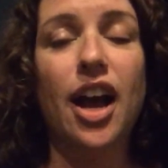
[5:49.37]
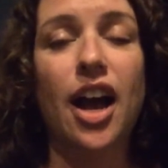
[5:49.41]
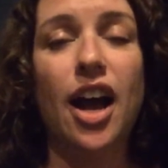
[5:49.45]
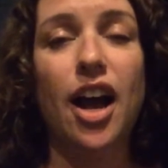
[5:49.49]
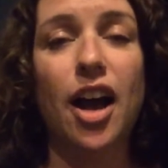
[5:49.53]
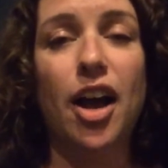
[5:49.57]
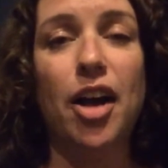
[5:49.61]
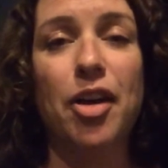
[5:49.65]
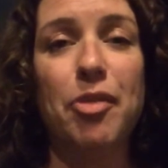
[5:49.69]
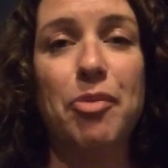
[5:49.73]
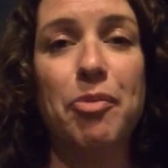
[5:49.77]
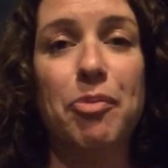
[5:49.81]

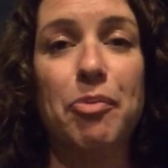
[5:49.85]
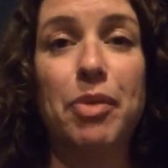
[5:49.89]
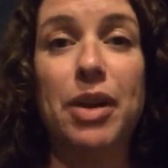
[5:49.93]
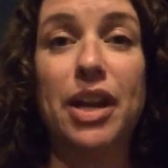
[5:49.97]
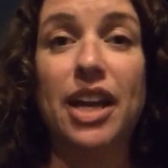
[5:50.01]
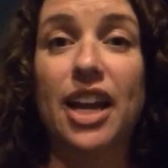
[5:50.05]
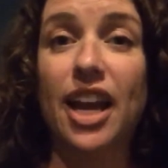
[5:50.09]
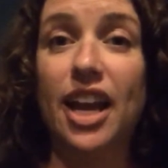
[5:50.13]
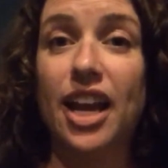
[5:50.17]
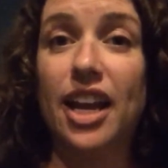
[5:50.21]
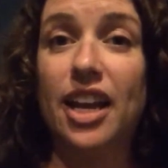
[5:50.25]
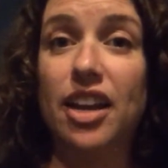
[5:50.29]
But
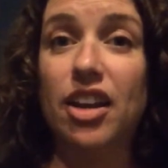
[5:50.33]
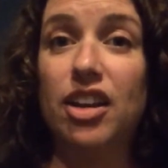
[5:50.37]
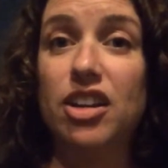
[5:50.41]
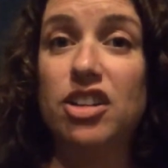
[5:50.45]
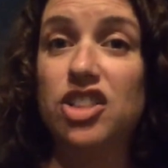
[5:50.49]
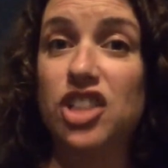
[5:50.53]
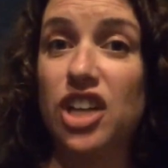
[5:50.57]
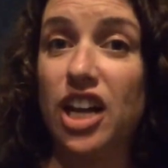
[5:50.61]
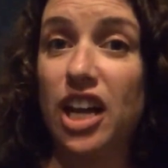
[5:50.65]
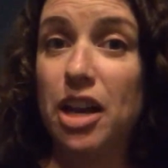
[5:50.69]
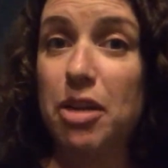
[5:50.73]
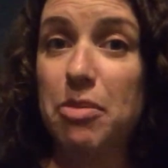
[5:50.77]
again,
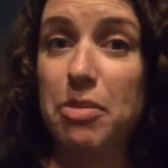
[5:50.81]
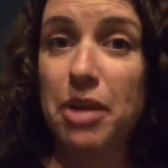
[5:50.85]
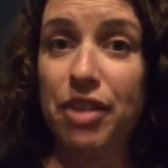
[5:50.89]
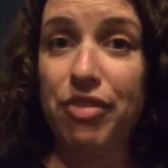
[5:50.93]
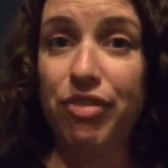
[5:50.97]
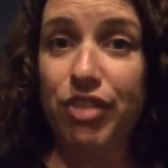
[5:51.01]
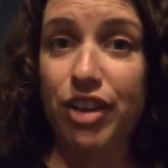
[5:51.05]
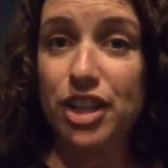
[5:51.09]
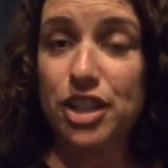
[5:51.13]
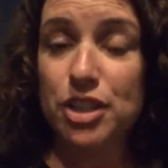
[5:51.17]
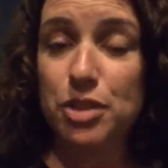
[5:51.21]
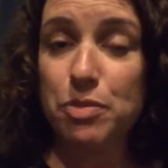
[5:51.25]
check out my
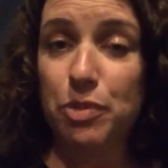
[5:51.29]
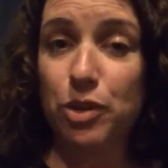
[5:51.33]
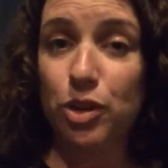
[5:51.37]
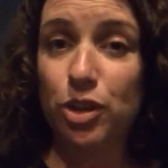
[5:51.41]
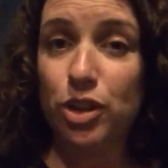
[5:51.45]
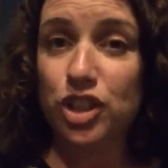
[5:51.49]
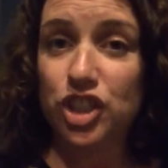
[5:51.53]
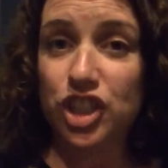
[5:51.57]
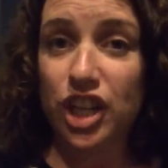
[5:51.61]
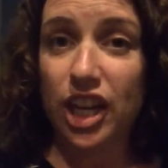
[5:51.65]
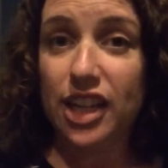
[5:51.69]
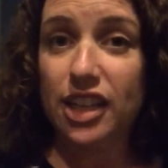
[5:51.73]
friend's
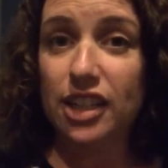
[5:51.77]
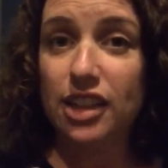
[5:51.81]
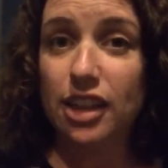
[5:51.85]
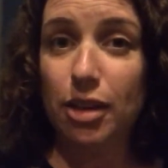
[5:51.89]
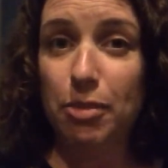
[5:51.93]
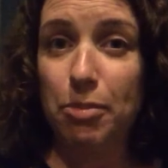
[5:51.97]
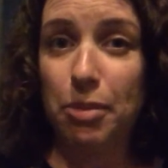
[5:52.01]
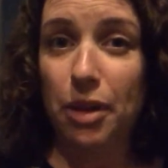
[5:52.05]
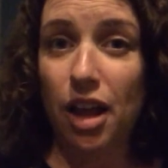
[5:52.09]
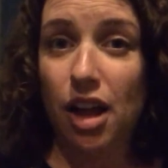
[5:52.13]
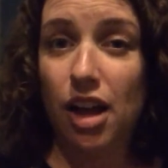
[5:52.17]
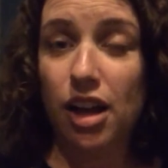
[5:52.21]
book, Shannon
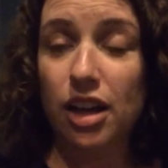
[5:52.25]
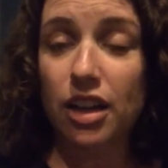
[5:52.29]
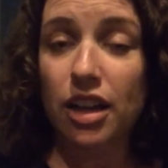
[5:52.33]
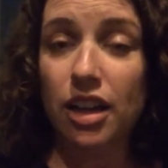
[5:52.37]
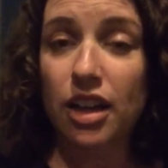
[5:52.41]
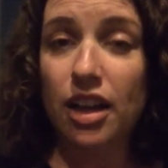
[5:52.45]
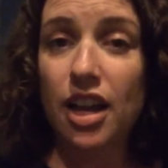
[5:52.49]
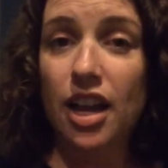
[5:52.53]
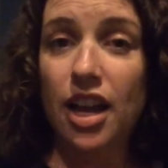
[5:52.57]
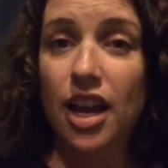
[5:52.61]
LeBlanc,